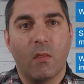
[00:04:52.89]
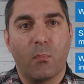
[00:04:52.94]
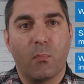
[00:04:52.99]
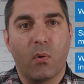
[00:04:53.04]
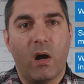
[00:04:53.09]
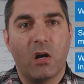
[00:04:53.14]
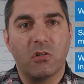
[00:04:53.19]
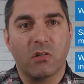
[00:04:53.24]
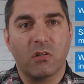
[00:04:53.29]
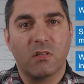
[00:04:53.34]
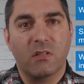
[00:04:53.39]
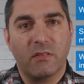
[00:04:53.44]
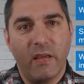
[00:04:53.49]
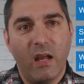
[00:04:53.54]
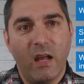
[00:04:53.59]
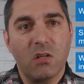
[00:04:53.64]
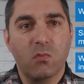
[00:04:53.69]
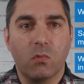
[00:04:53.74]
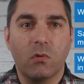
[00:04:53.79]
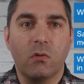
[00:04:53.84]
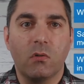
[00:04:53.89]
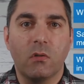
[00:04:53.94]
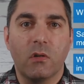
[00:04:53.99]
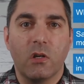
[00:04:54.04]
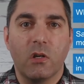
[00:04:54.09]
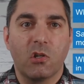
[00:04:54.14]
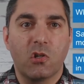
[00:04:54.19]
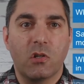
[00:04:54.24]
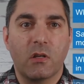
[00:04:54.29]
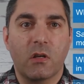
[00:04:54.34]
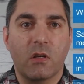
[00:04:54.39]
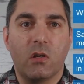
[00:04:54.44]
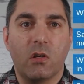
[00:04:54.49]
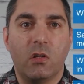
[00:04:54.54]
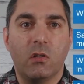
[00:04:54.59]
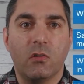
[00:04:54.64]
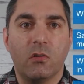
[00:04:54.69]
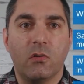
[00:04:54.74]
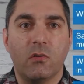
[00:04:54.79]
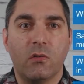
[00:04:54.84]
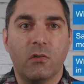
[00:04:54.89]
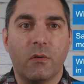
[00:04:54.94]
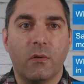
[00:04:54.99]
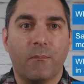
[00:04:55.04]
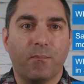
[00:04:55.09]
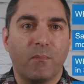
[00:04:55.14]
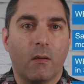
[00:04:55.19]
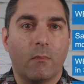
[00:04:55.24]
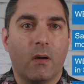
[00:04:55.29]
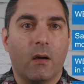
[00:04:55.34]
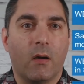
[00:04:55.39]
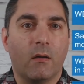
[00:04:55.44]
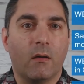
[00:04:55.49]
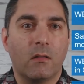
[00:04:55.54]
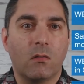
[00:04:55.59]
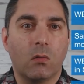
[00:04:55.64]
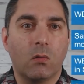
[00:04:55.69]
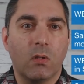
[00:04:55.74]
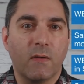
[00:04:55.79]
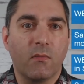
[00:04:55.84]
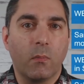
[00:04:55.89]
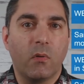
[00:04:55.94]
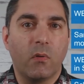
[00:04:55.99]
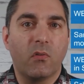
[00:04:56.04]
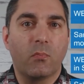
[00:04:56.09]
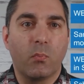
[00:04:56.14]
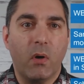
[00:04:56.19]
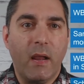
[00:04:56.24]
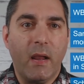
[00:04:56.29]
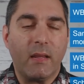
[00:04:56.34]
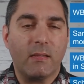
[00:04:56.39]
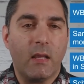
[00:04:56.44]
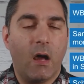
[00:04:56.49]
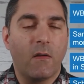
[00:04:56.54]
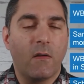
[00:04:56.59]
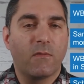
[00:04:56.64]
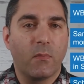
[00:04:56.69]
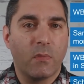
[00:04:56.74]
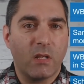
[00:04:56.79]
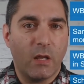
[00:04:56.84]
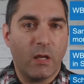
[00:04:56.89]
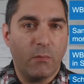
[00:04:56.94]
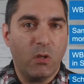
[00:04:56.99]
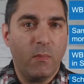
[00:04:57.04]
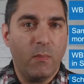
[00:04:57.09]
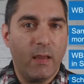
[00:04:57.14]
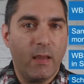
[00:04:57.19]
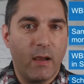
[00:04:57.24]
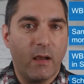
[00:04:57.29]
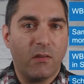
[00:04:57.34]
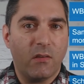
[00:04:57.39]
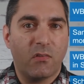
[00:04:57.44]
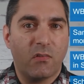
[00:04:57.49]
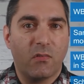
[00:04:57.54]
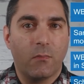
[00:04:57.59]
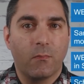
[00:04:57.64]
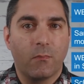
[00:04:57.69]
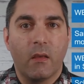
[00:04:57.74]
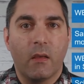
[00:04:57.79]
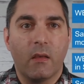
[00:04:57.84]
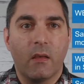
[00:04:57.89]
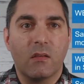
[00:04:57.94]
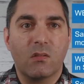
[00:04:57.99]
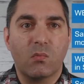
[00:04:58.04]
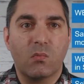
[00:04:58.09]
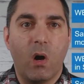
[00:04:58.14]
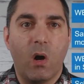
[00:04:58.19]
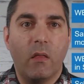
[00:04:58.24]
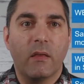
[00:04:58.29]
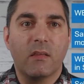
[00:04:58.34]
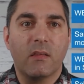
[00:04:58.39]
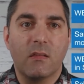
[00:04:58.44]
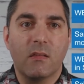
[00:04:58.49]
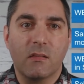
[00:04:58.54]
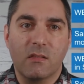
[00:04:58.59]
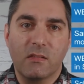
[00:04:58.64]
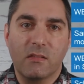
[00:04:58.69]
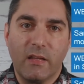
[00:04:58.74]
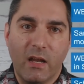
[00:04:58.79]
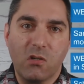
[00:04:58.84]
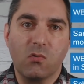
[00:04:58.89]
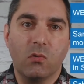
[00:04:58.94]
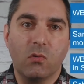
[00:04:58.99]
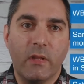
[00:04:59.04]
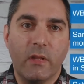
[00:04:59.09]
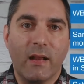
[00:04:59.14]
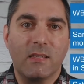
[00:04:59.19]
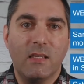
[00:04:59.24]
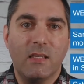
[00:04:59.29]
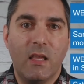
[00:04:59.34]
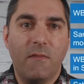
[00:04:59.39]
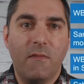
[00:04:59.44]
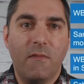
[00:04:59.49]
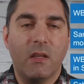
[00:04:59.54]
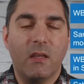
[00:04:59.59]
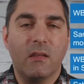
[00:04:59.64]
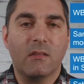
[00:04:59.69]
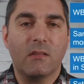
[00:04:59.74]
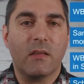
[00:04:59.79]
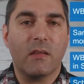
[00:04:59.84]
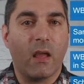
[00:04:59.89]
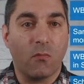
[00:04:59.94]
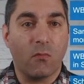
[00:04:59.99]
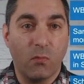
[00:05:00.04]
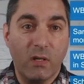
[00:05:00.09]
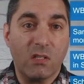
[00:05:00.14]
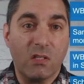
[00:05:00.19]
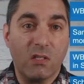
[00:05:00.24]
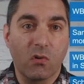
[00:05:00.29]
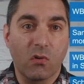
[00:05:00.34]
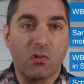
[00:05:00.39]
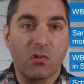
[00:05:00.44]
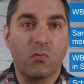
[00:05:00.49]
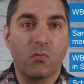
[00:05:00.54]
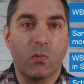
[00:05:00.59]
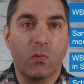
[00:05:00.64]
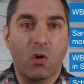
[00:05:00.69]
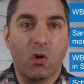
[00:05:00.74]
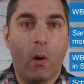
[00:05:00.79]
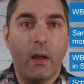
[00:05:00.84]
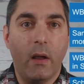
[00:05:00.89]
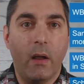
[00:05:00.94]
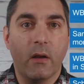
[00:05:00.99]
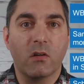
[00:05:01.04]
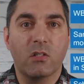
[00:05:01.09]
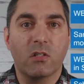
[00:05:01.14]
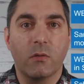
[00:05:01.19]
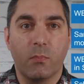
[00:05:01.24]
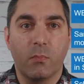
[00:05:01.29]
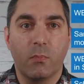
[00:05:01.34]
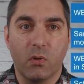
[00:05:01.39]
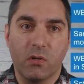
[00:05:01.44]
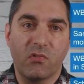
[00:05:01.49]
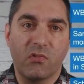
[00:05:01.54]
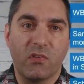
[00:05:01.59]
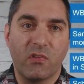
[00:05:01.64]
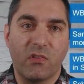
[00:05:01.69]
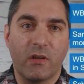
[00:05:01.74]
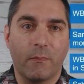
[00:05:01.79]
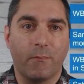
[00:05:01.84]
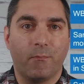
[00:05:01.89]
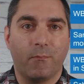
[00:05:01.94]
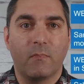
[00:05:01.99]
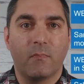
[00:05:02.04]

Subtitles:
The project schedule should include deliverables breakdown from the WBS, as well as the scheduled activities and resources required to produce them.